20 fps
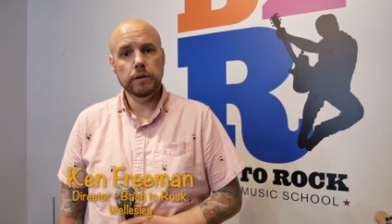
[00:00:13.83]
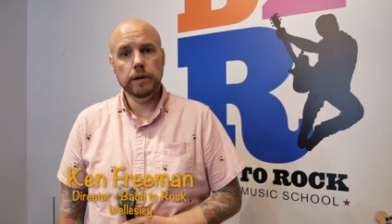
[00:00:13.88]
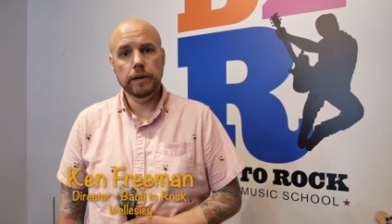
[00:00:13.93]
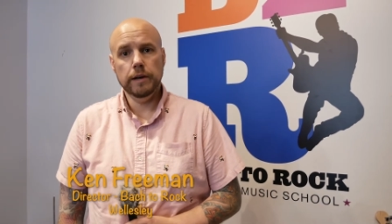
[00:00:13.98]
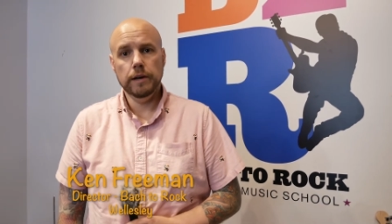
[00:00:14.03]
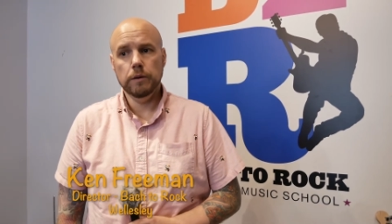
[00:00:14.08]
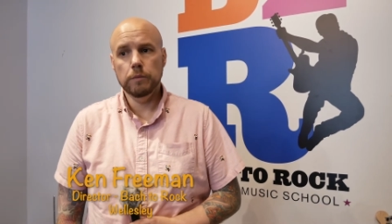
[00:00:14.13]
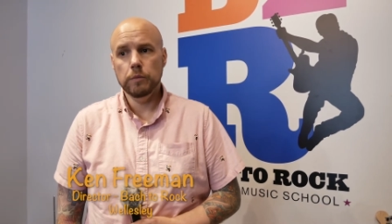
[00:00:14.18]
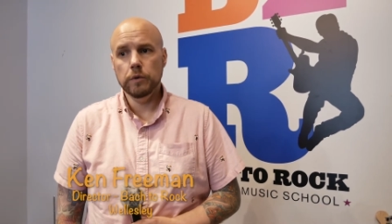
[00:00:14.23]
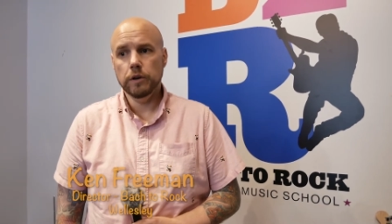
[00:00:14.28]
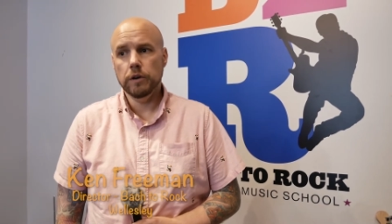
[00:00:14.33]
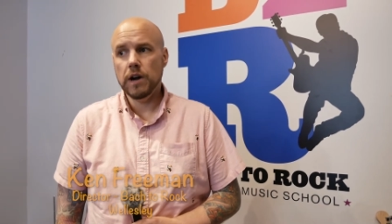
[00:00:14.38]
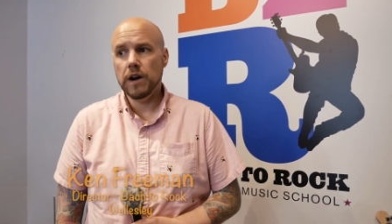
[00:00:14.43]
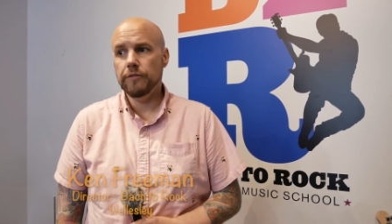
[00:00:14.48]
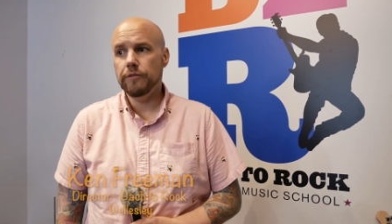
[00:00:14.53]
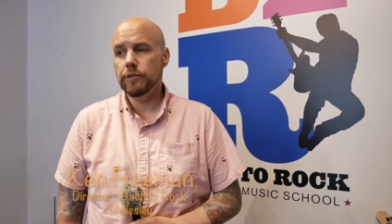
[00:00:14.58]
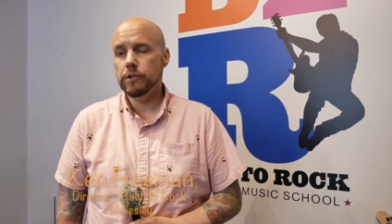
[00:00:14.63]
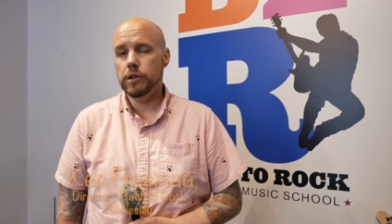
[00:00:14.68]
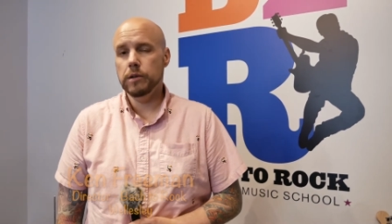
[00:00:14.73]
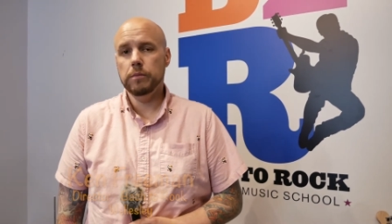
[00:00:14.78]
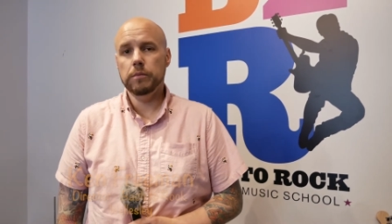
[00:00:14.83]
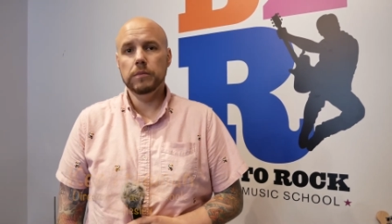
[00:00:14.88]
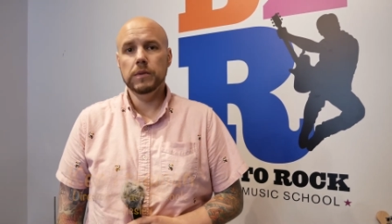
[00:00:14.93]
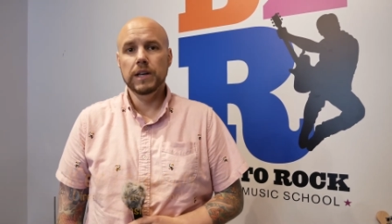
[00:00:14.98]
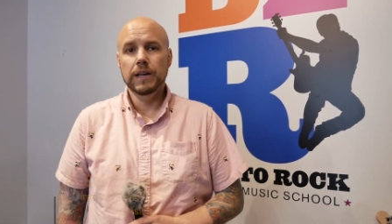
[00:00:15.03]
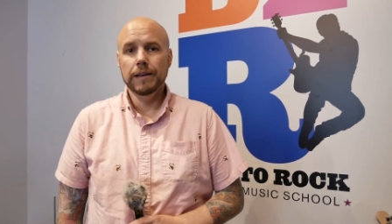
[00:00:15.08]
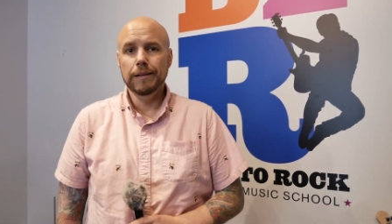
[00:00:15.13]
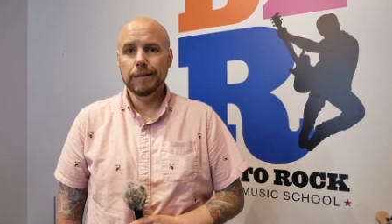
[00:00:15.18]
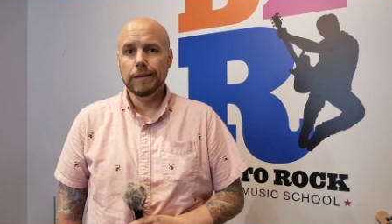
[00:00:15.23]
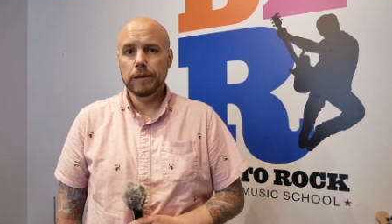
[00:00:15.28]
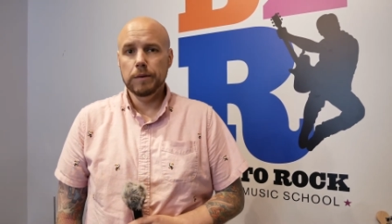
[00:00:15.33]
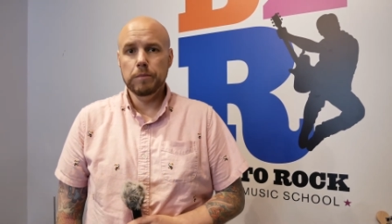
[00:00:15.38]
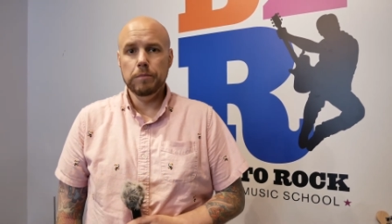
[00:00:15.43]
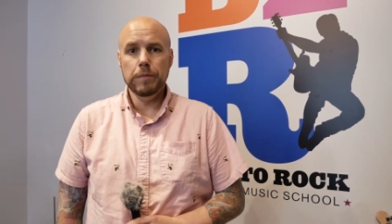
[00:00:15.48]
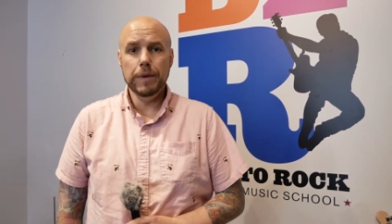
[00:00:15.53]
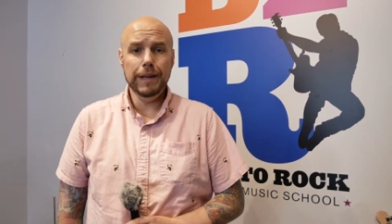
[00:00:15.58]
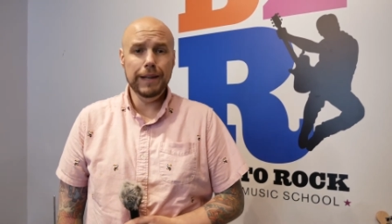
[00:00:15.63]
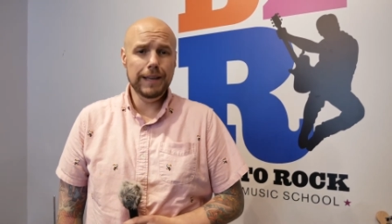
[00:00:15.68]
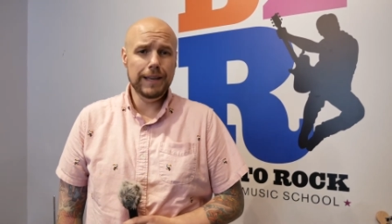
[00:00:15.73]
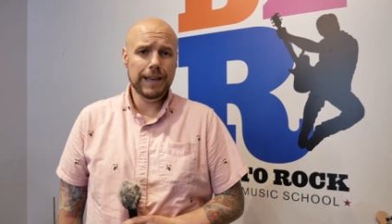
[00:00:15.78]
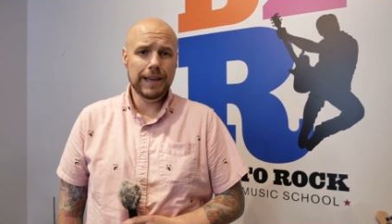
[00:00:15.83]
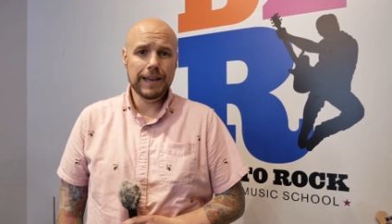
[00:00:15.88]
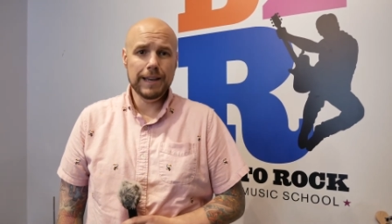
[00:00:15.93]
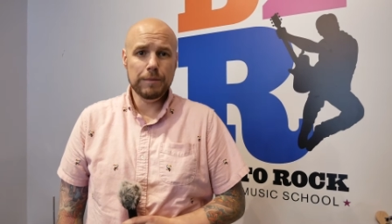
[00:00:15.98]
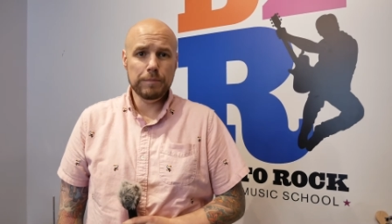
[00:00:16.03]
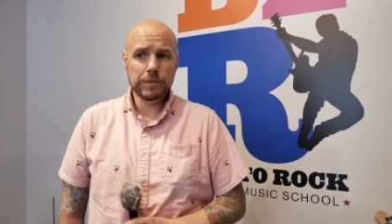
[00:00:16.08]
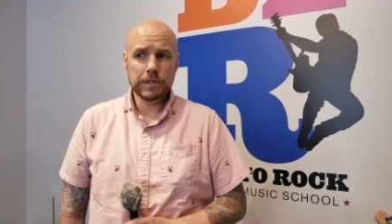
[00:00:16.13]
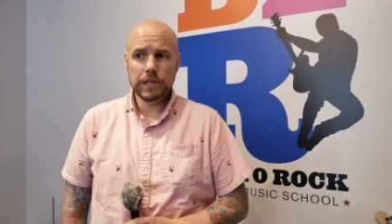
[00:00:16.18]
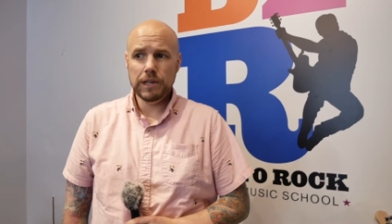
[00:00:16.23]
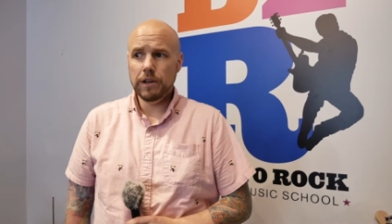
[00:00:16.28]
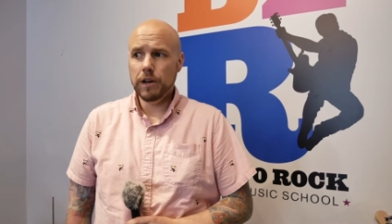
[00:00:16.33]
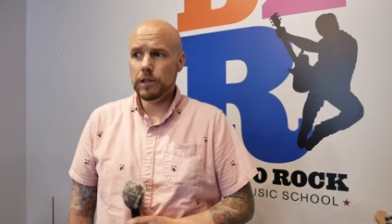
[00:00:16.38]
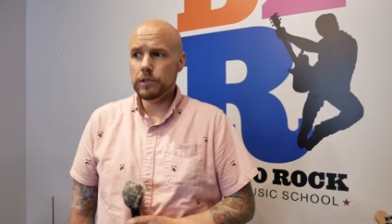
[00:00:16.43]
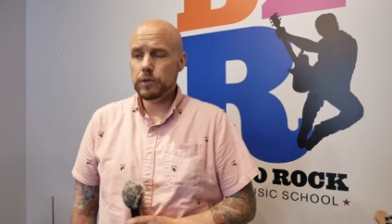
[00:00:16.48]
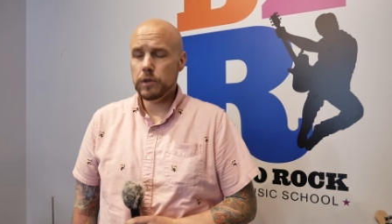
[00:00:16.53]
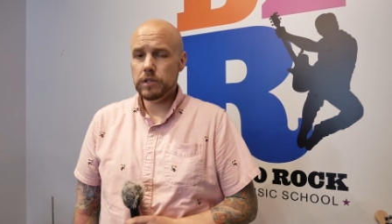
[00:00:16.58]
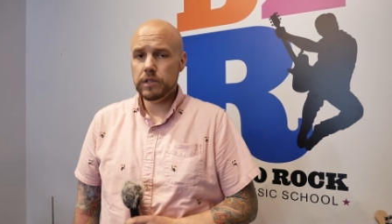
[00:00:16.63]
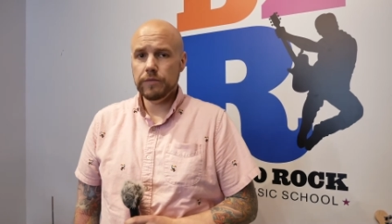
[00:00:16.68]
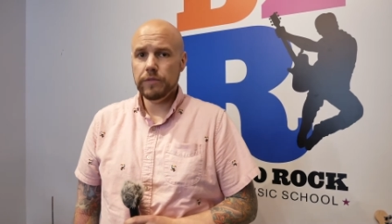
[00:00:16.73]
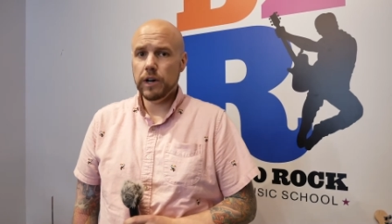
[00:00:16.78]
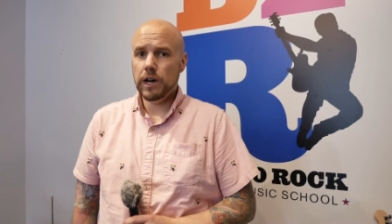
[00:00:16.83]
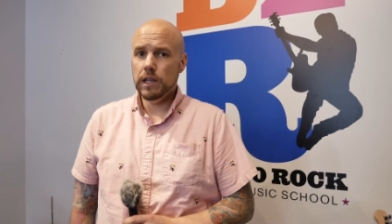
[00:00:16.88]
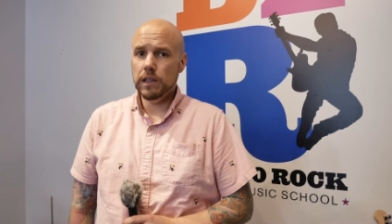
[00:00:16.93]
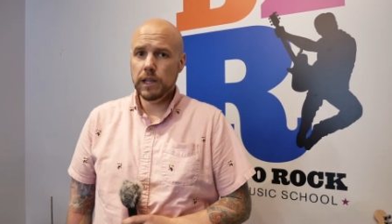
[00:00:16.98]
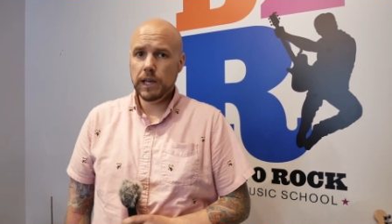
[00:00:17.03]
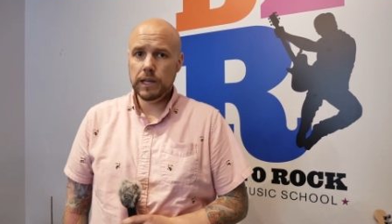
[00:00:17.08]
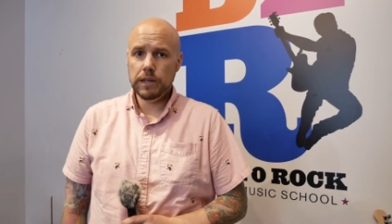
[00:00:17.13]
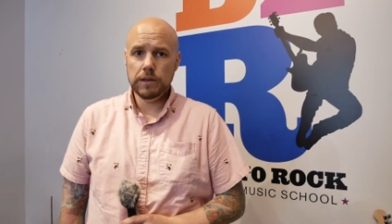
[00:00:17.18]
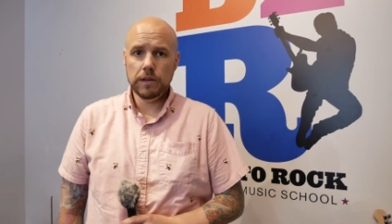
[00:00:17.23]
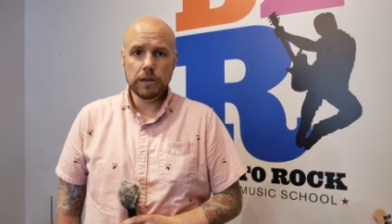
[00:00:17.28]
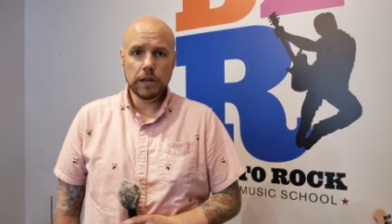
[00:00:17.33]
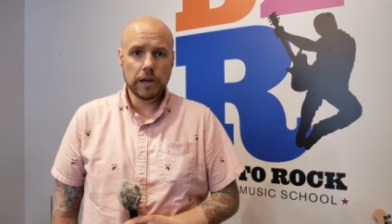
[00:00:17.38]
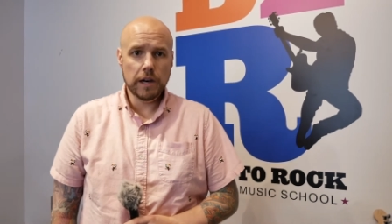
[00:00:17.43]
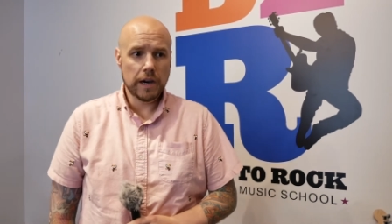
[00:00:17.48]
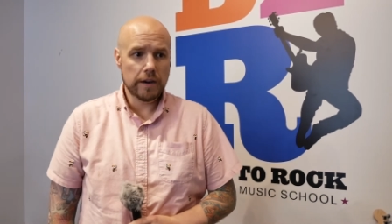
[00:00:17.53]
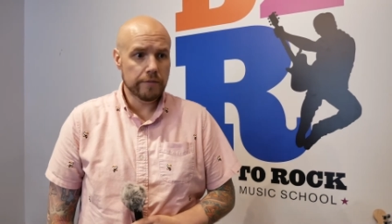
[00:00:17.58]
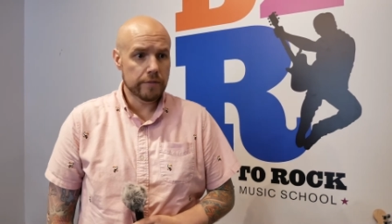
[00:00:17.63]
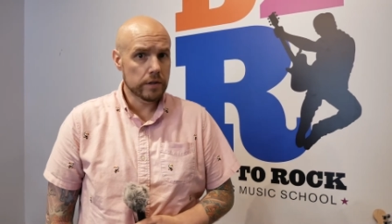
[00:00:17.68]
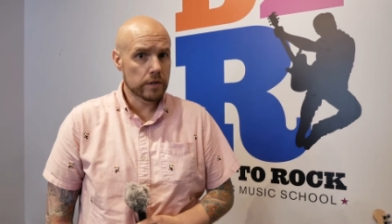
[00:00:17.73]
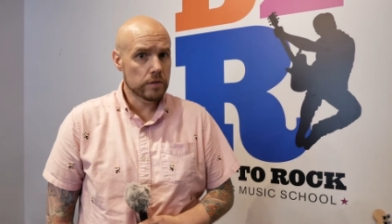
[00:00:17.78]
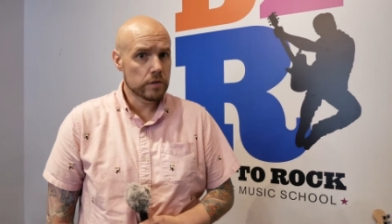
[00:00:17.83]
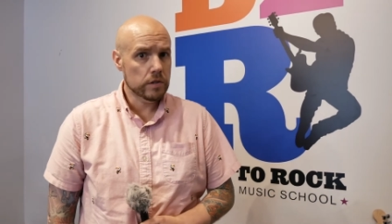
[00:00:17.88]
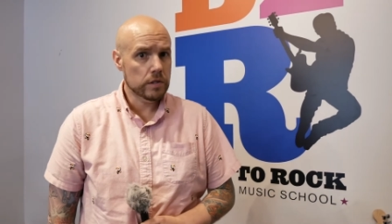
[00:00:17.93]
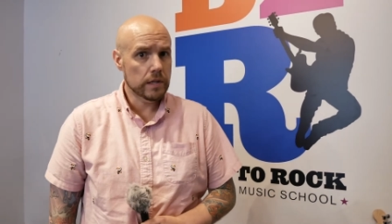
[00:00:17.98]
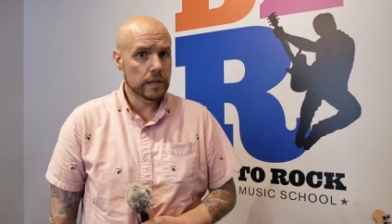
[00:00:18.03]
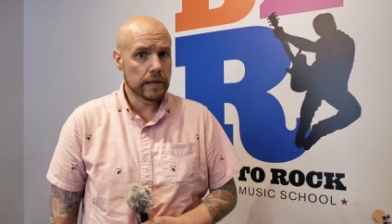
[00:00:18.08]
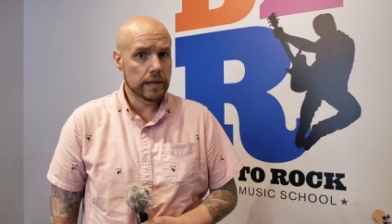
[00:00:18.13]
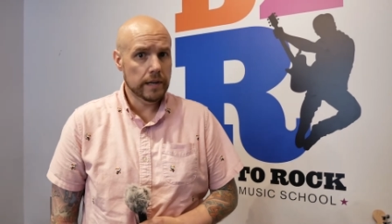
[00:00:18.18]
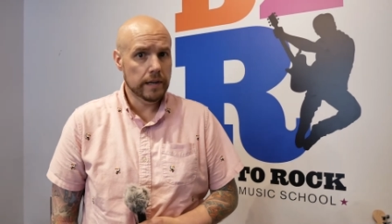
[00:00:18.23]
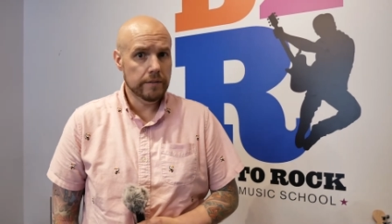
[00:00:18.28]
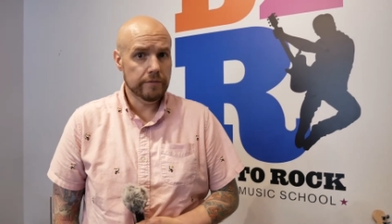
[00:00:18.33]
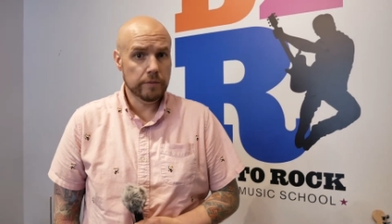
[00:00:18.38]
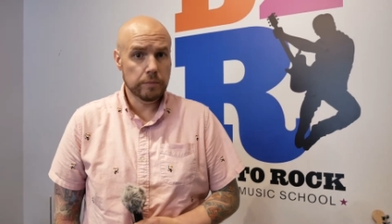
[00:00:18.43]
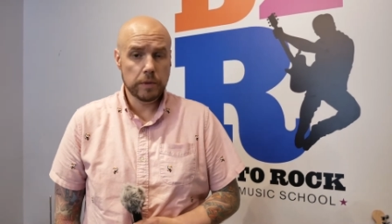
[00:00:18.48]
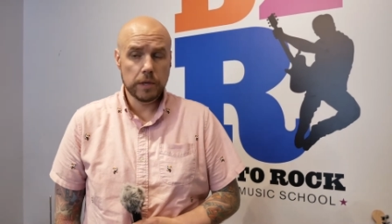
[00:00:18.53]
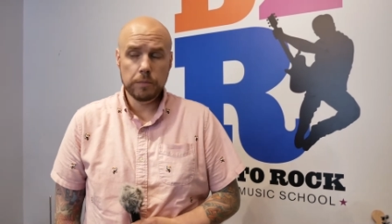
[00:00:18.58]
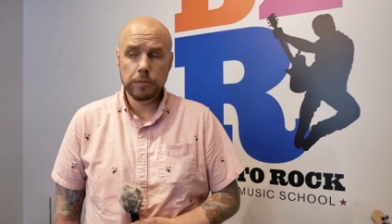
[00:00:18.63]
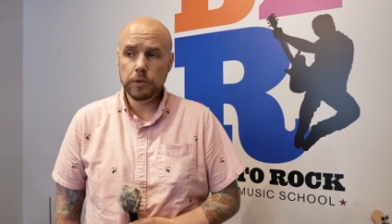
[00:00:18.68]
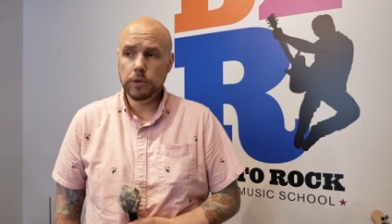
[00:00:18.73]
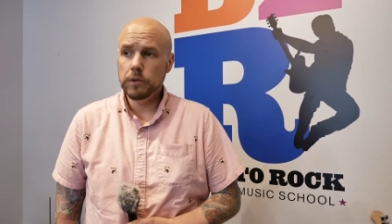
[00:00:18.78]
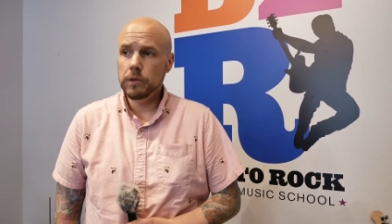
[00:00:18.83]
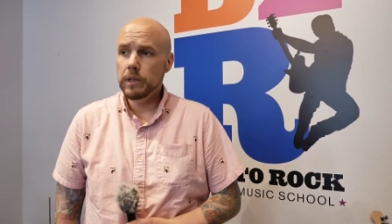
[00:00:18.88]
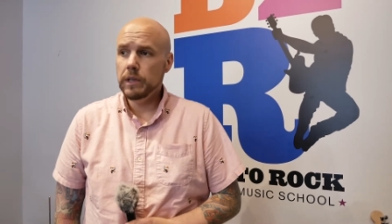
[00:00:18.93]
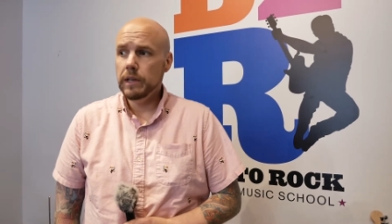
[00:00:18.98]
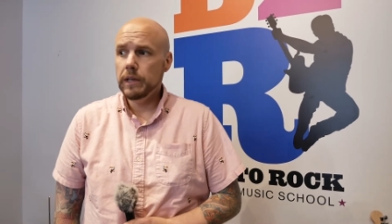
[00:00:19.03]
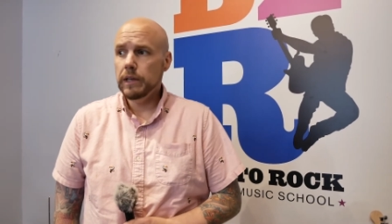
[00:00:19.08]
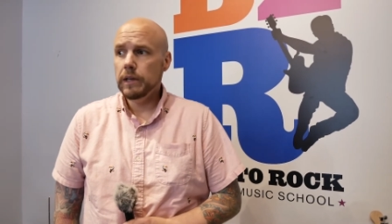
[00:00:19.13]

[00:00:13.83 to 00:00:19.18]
Um, we're offering mini camps and all sorts of online offers uh, for people.